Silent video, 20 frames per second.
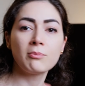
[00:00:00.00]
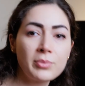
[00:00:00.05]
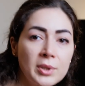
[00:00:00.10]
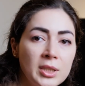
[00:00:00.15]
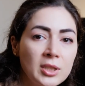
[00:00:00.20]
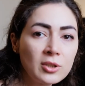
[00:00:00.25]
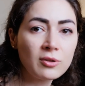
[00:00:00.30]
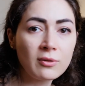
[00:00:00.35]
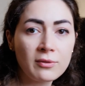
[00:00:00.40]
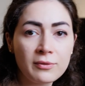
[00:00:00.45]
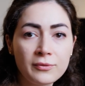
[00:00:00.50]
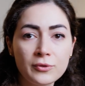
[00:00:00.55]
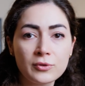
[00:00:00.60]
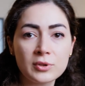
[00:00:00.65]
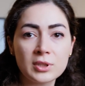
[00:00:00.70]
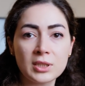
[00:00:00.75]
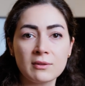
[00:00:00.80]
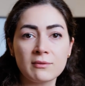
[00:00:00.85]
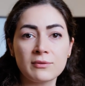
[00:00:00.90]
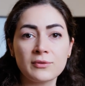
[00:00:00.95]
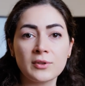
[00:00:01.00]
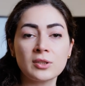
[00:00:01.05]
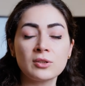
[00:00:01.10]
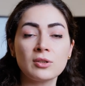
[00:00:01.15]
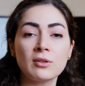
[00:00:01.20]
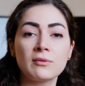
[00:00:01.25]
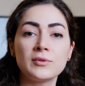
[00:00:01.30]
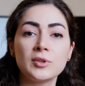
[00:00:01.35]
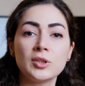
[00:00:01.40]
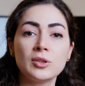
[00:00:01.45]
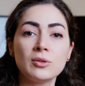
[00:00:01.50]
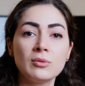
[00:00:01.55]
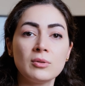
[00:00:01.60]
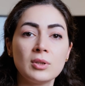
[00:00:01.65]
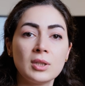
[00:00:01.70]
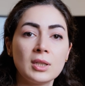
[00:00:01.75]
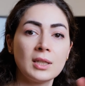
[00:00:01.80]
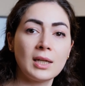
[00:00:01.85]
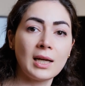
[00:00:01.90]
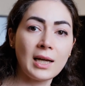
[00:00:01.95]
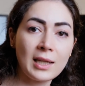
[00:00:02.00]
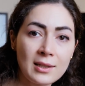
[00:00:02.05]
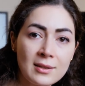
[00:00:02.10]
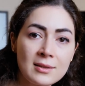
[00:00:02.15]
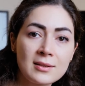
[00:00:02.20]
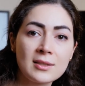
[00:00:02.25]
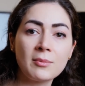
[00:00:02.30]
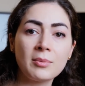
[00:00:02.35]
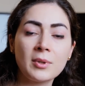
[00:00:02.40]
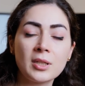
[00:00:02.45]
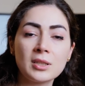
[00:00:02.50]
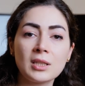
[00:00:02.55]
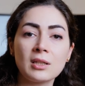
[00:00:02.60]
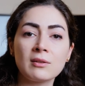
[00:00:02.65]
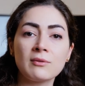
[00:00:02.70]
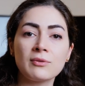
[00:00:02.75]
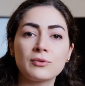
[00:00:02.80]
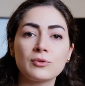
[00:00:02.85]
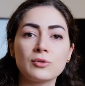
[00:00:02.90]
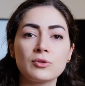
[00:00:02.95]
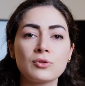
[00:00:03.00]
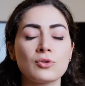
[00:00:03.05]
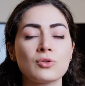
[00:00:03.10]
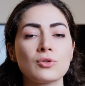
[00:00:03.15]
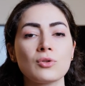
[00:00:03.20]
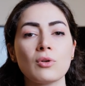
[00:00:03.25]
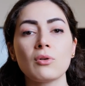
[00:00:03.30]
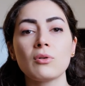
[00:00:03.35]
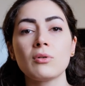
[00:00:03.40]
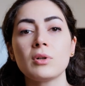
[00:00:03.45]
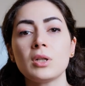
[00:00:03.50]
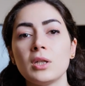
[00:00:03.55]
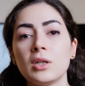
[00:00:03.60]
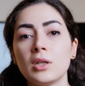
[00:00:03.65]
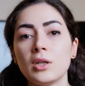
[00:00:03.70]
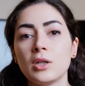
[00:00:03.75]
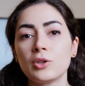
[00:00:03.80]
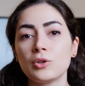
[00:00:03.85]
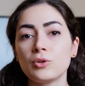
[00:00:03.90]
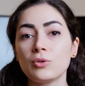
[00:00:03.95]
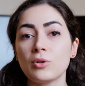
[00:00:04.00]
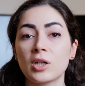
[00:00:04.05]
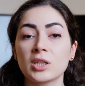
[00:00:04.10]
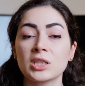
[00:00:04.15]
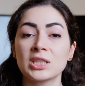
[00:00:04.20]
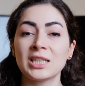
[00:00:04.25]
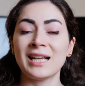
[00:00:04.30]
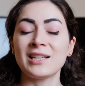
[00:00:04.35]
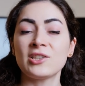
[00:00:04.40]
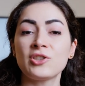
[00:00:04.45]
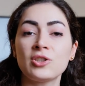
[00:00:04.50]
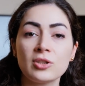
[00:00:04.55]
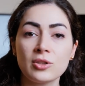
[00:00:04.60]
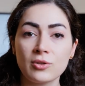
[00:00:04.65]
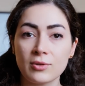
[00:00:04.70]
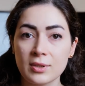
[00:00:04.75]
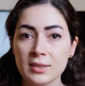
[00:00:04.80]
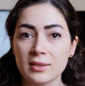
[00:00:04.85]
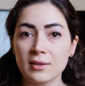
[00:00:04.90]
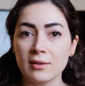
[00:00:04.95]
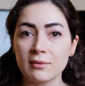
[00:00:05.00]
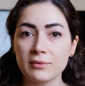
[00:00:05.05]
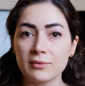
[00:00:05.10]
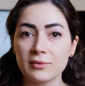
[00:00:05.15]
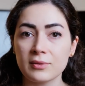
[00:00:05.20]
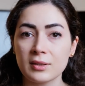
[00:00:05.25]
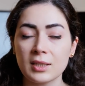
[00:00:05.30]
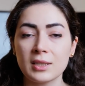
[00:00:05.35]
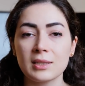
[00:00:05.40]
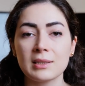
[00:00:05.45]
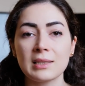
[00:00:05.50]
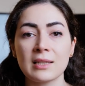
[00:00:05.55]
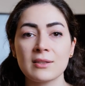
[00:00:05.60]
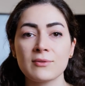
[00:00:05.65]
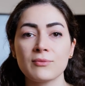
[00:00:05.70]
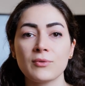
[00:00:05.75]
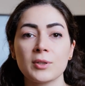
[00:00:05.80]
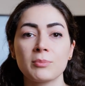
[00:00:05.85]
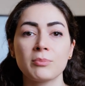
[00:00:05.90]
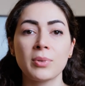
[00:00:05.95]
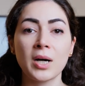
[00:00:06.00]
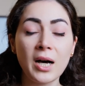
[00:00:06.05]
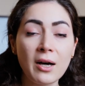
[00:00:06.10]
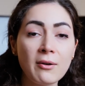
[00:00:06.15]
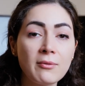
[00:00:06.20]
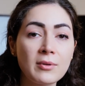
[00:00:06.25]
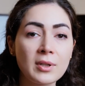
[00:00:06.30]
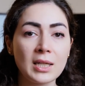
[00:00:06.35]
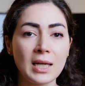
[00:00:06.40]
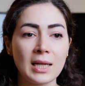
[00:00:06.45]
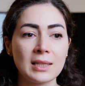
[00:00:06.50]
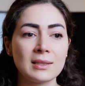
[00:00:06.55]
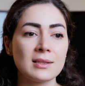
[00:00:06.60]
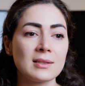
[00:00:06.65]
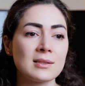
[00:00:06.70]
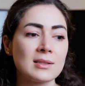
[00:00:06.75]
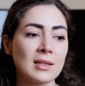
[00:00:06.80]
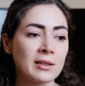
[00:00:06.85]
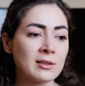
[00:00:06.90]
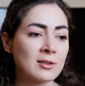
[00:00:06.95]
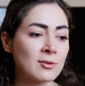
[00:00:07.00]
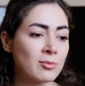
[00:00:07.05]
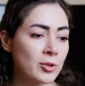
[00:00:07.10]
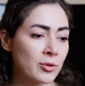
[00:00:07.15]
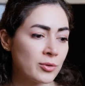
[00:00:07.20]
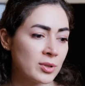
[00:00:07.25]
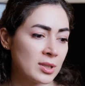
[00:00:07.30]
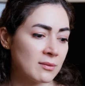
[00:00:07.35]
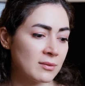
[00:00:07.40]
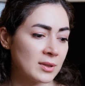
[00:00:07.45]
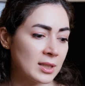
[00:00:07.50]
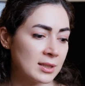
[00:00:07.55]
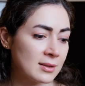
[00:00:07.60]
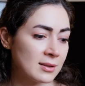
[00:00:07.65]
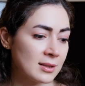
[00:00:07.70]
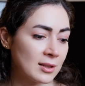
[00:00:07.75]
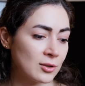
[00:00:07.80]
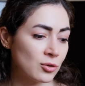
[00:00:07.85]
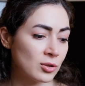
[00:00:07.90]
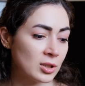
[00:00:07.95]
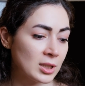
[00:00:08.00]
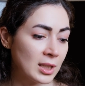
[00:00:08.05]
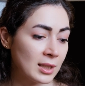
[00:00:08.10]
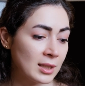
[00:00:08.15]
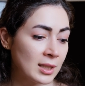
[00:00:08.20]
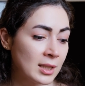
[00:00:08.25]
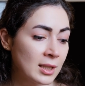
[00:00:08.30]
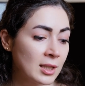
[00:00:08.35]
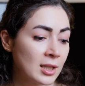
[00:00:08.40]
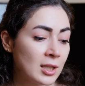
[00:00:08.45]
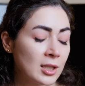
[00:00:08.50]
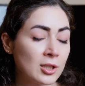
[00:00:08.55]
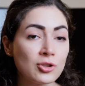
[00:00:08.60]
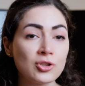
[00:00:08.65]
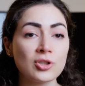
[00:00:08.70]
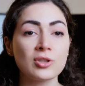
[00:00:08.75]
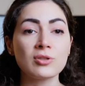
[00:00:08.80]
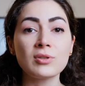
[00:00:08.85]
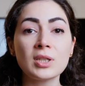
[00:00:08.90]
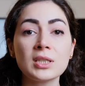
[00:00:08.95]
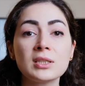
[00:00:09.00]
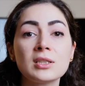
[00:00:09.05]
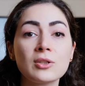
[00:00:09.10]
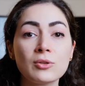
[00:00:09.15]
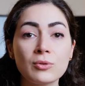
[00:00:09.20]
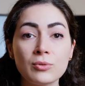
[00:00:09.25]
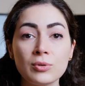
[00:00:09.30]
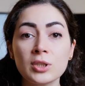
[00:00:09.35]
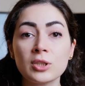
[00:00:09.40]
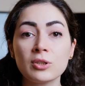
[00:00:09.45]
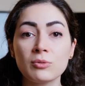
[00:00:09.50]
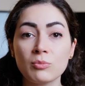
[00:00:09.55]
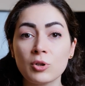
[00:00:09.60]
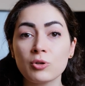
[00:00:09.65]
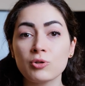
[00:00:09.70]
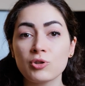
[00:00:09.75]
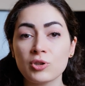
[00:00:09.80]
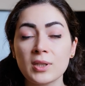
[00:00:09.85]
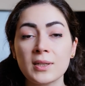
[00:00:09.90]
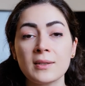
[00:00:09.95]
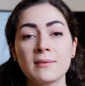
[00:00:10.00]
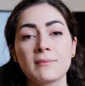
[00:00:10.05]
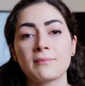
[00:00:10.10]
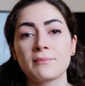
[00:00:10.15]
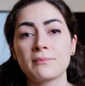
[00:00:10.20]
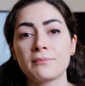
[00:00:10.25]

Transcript: bring your foot in front of you and step on that foot so you are catching yourself. That's why power and this explosiveness that you can generate a quick motion